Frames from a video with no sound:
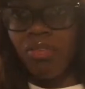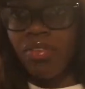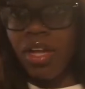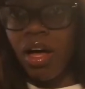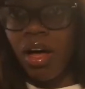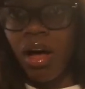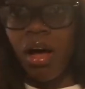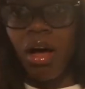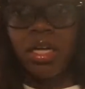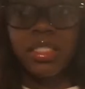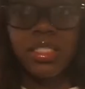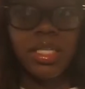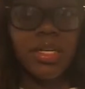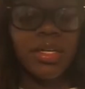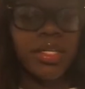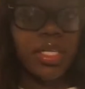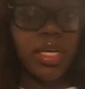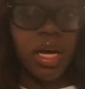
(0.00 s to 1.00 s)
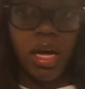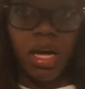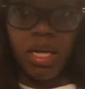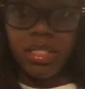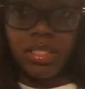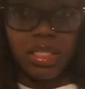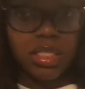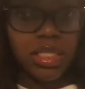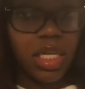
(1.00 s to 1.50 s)
vlog, so y'all
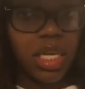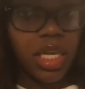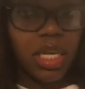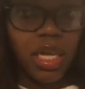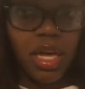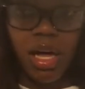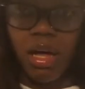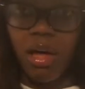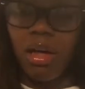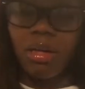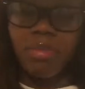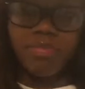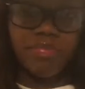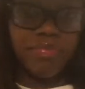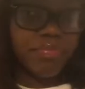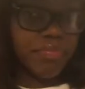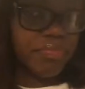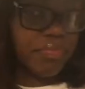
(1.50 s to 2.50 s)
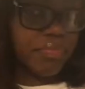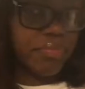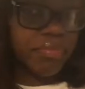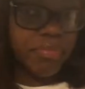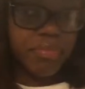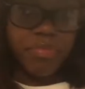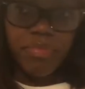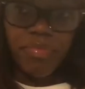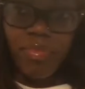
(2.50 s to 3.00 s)
just get y'all
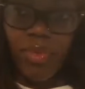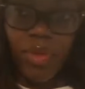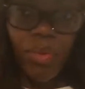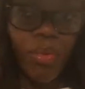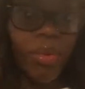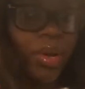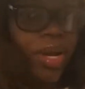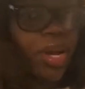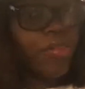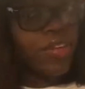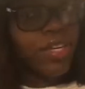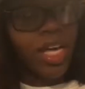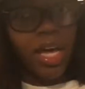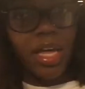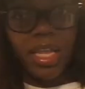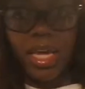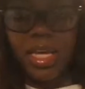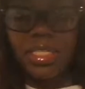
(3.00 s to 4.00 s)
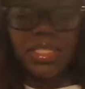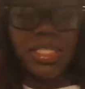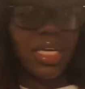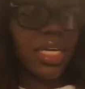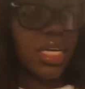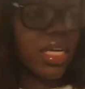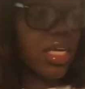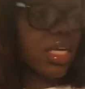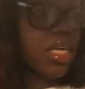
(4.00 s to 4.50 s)
whatever y'all like to
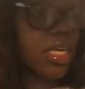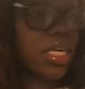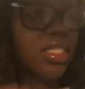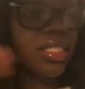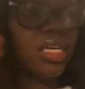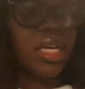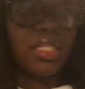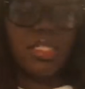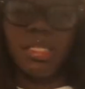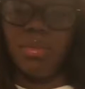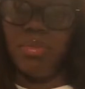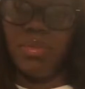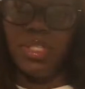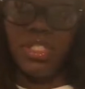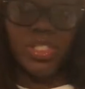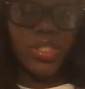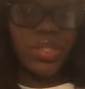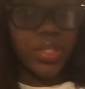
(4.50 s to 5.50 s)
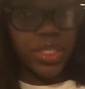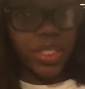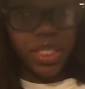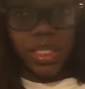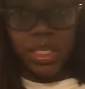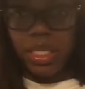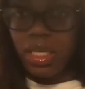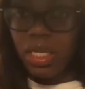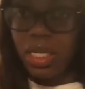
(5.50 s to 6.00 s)
eat, get y'all something to
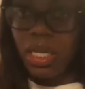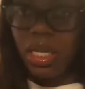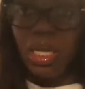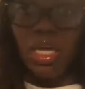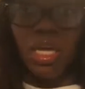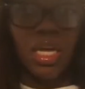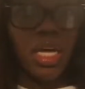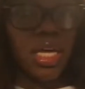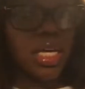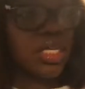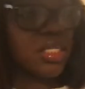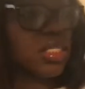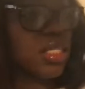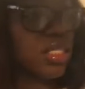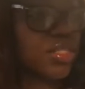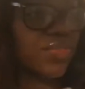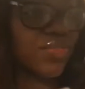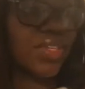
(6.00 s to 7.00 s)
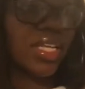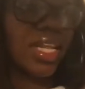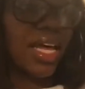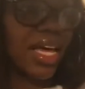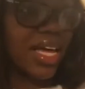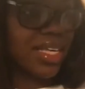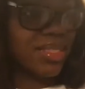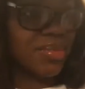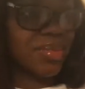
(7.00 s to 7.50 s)
drink, and just
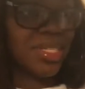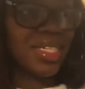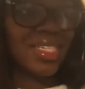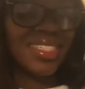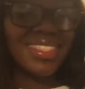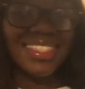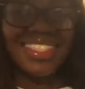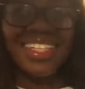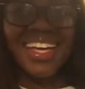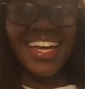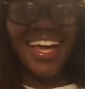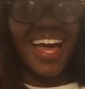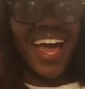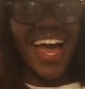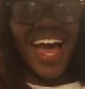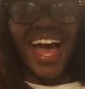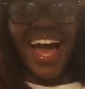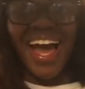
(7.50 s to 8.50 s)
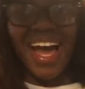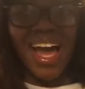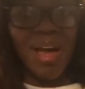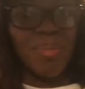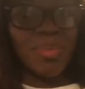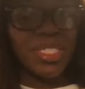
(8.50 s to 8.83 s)
relax, because I'm a